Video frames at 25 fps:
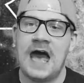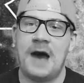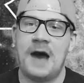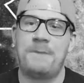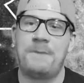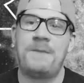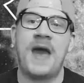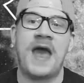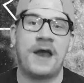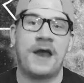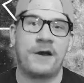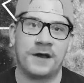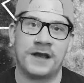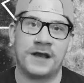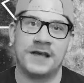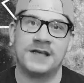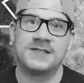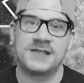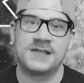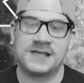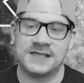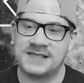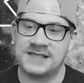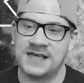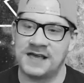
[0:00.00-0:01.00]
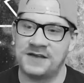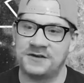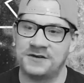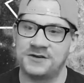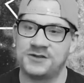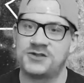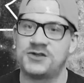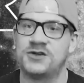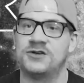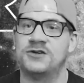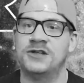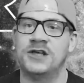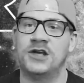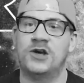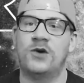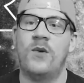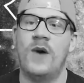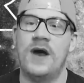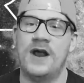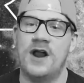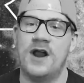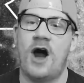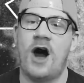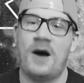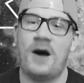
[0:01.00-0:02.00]
pairings, because, they're certainly
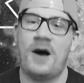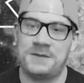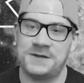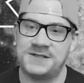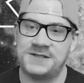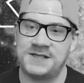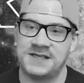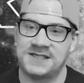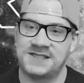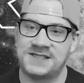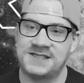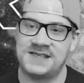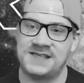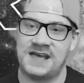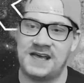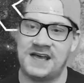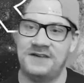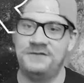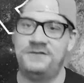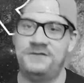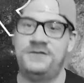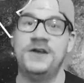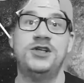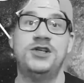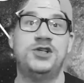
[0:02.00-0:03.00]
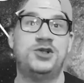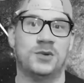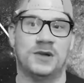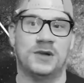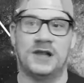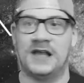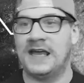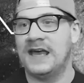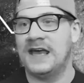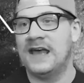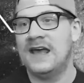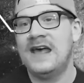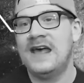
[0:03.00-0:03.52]
quite opposites visually.